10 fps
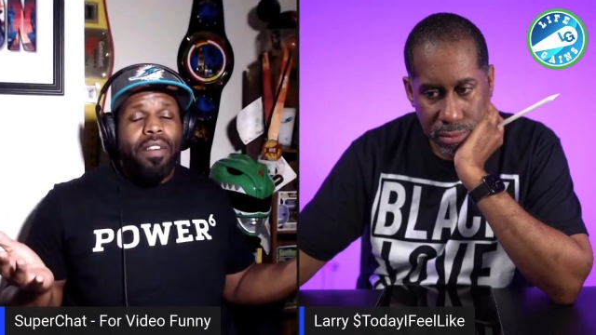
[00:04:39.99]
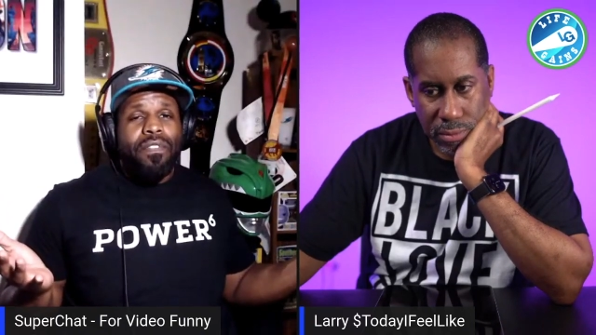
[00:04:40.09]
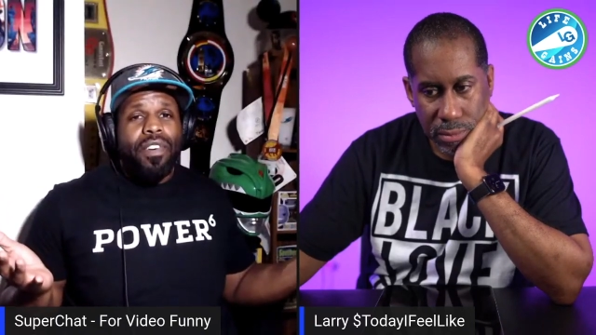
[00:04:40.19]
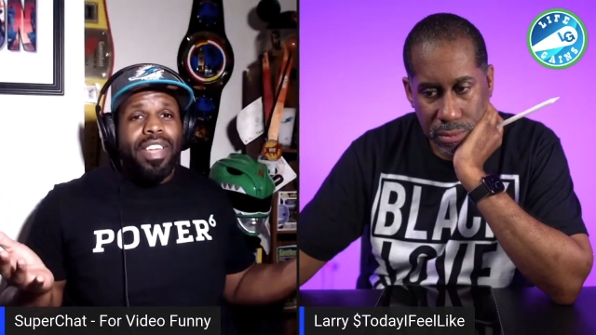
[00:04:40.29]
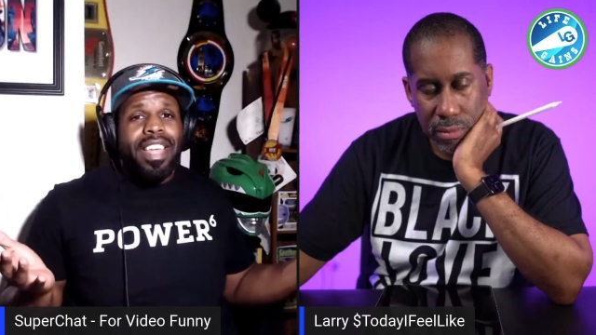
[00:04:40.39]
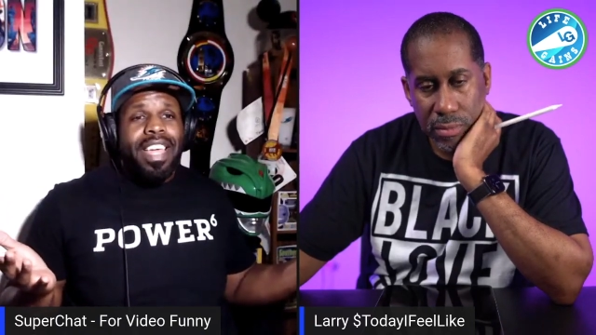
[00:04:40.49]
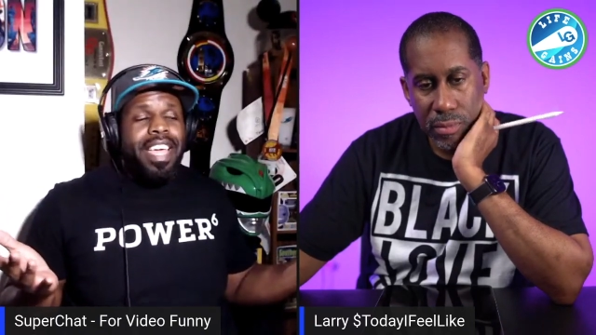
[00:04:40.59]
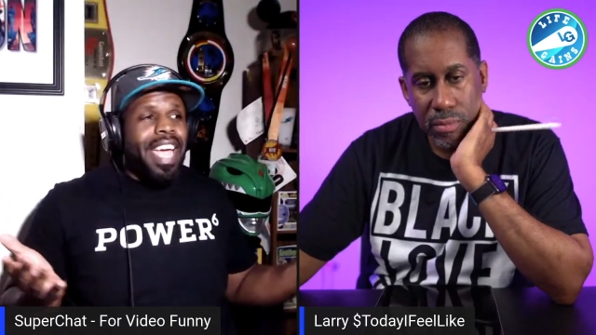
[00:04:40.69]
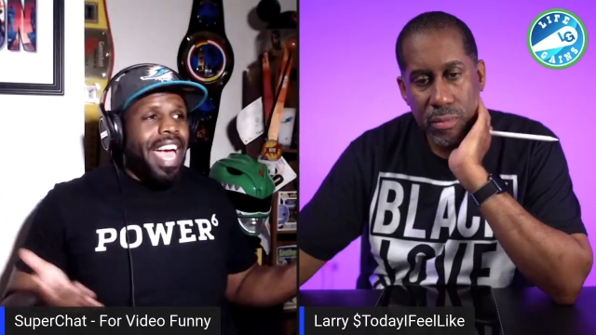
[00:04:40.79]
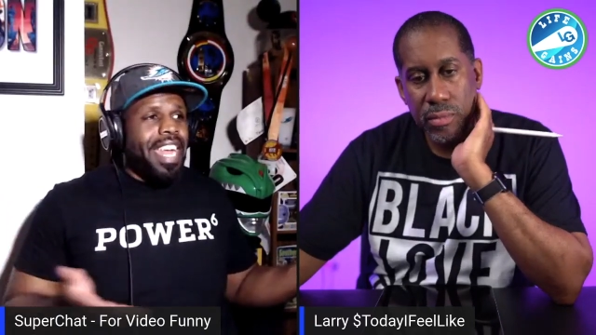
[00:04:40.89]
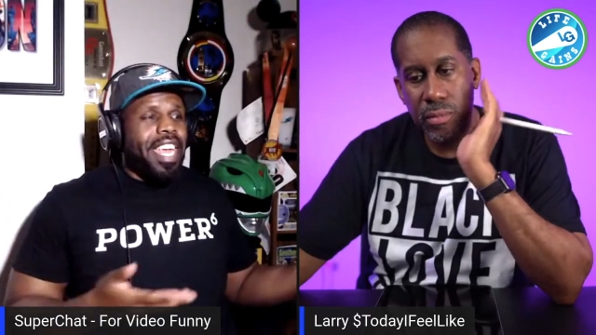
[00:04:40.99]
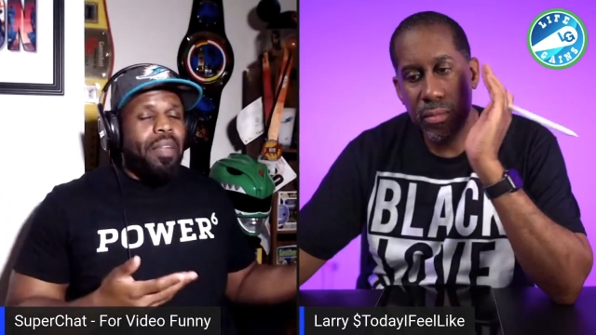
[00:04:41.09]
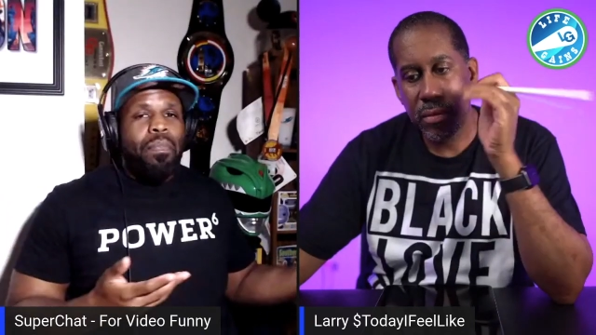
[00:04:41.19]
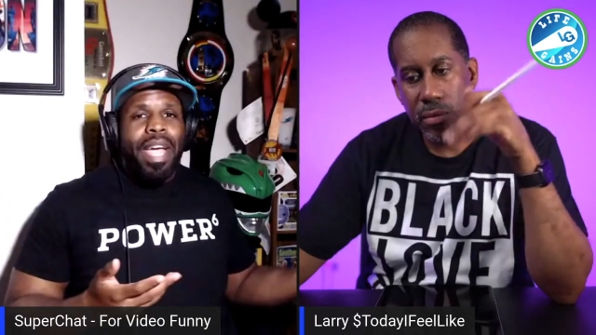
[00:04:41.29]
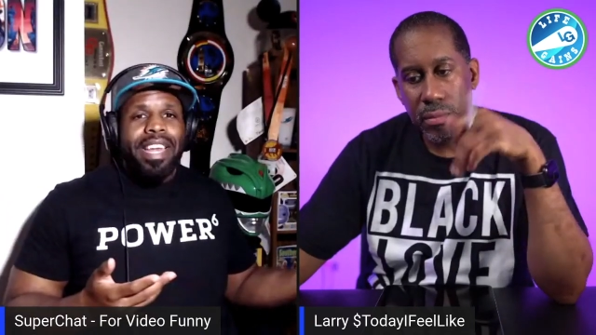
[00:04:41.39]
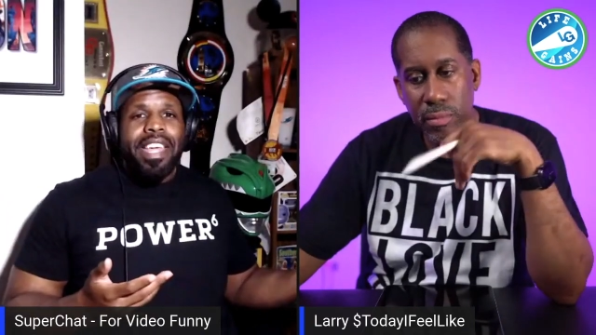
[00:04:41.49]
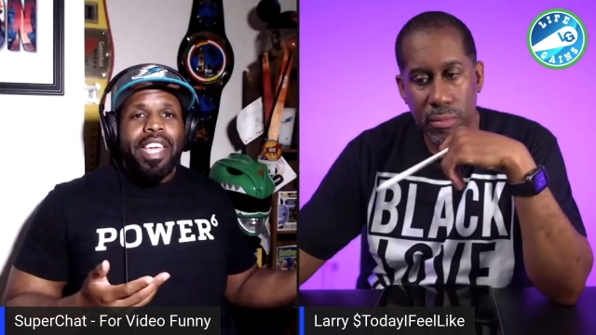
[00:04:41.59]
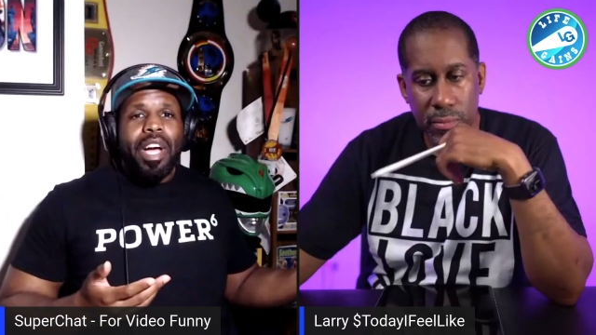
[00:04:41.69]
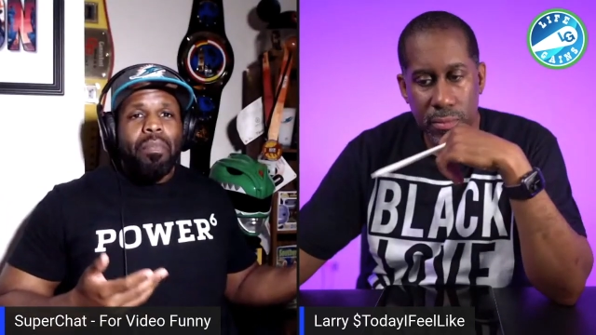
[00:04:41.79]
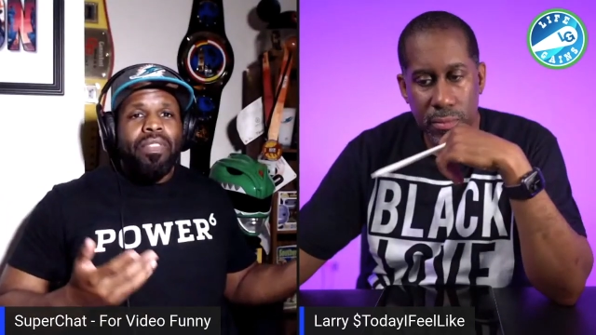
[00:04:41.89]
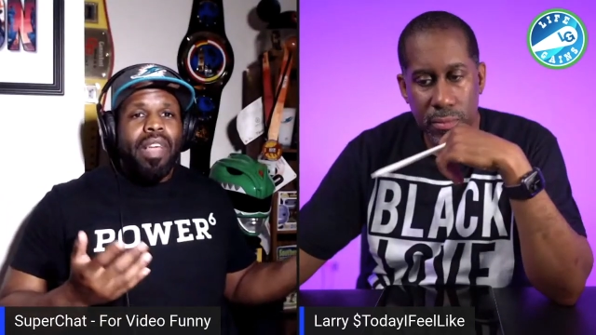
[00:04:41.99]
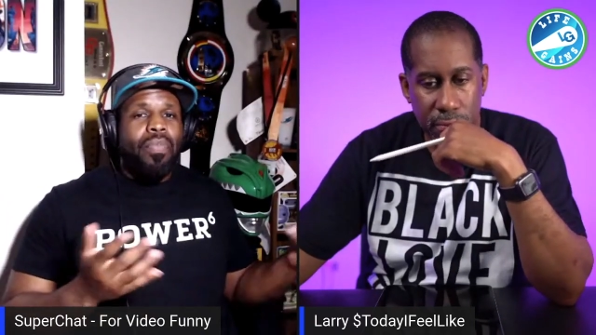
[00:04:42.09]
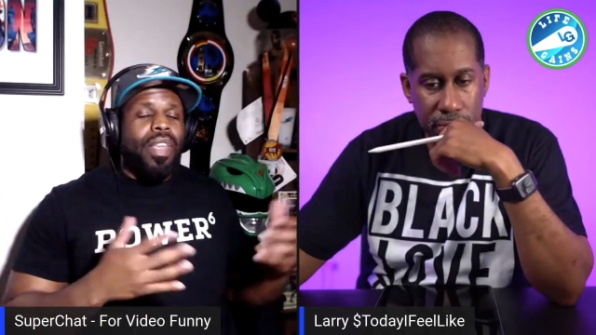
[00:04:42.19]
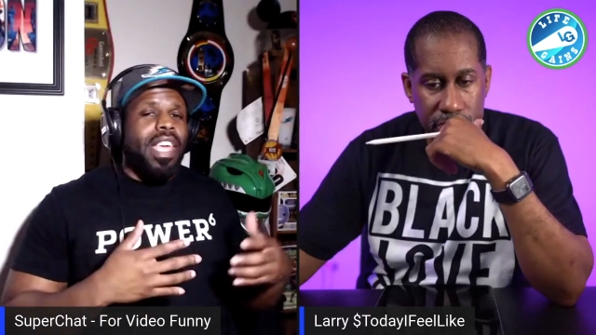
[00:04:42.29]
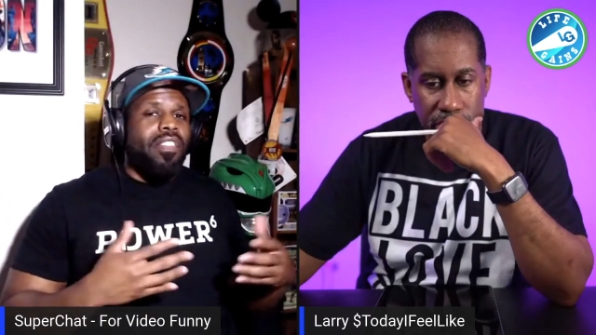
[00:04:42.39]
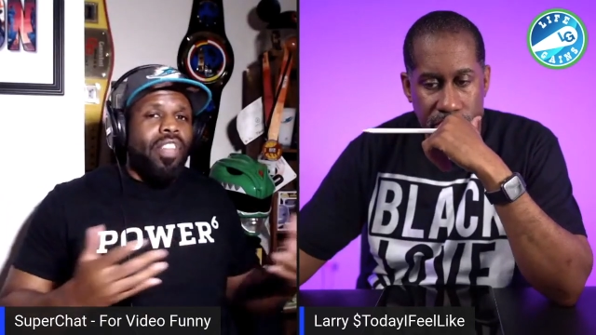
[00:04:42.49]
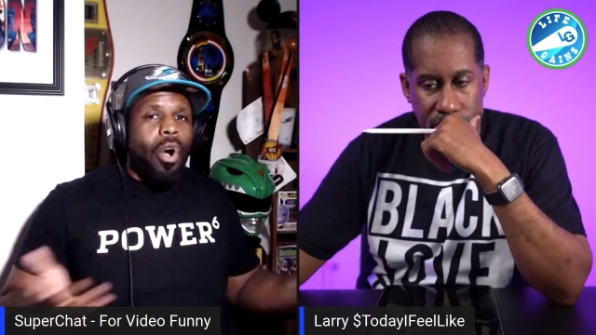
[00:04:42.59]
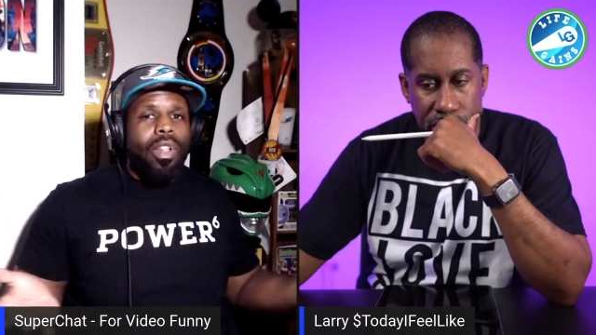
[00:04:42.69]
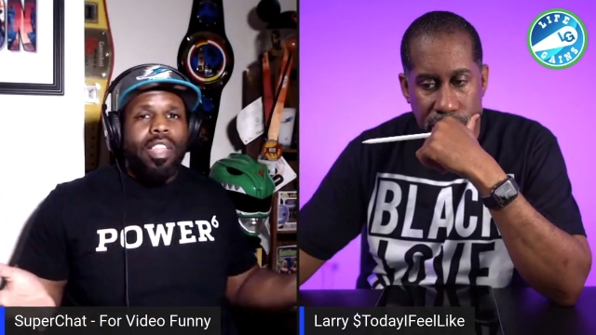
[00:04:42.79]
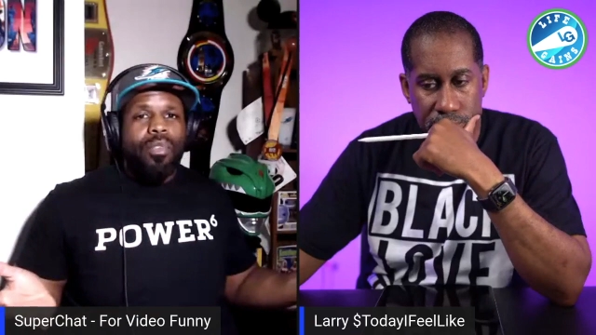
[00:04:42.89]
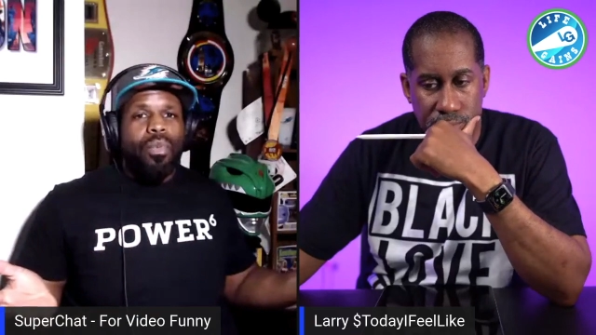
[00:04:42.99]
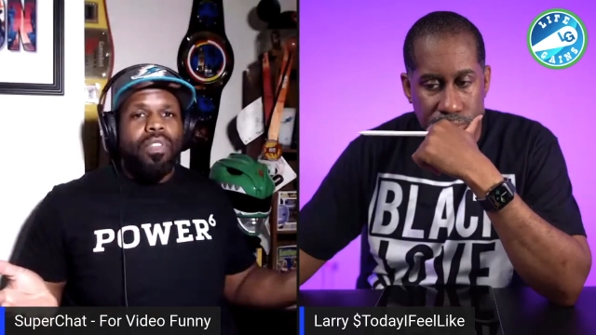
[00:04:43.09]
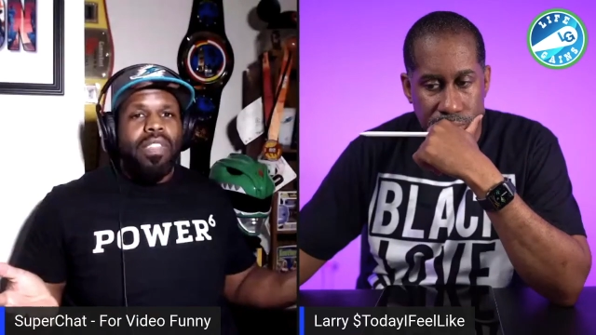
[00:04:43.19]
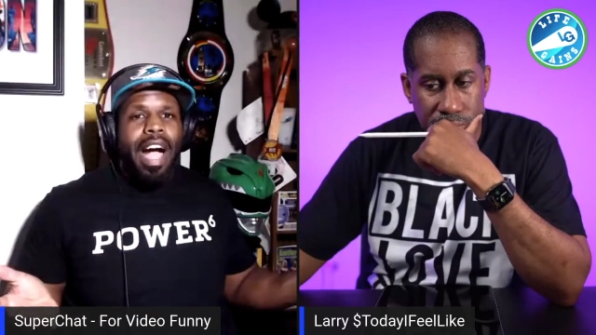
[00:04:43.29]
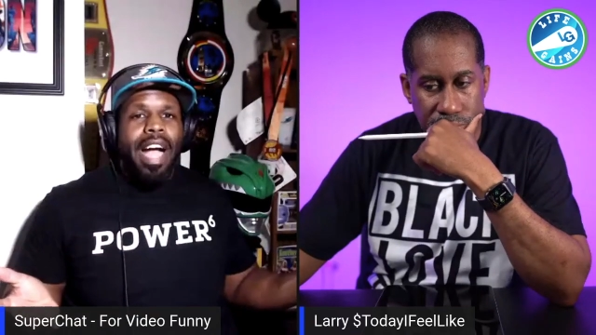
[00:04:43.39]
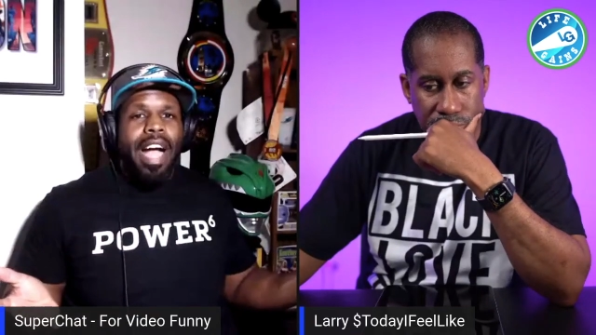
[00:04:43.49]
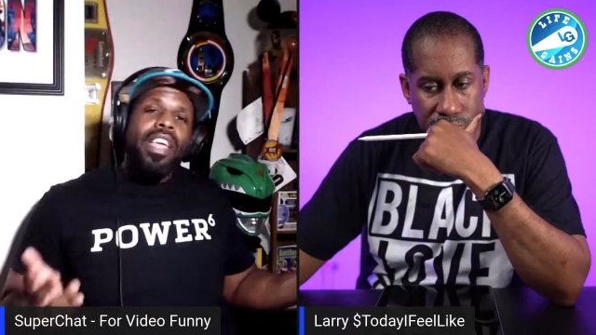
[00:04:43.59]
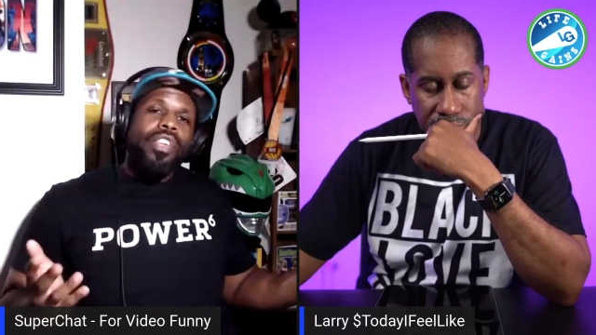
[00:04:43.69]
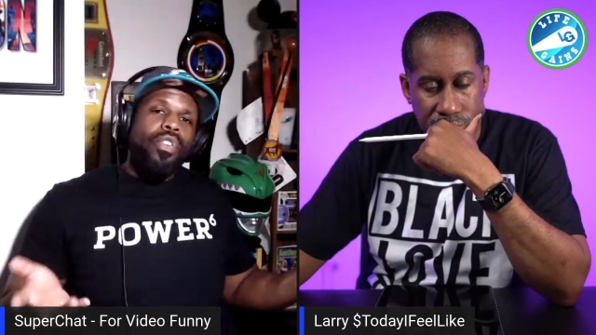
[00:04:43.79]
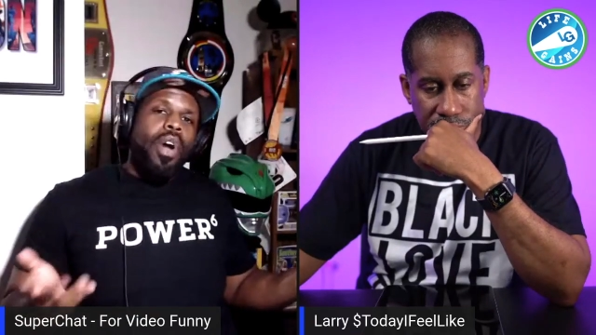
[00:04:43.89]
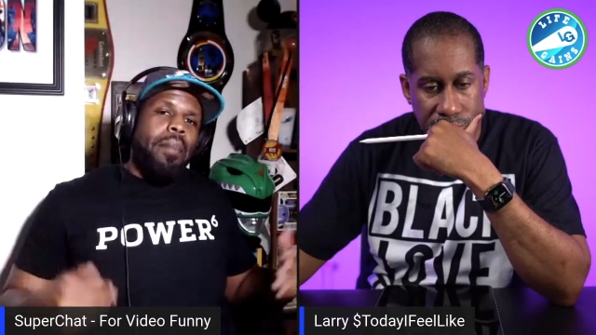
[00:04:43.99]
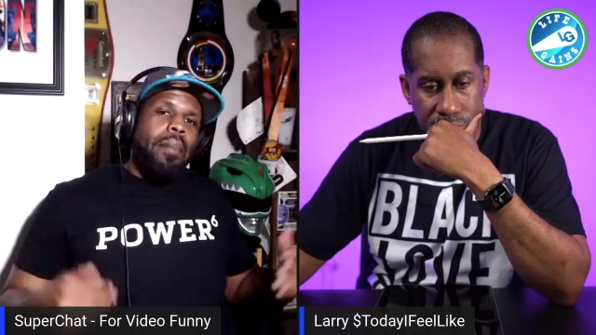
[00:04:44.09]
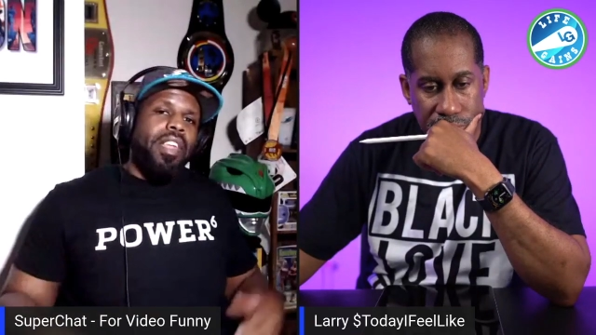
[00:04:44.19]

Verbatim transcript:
Speaker 1: And they depicted him something he totally was not. You know how many Christians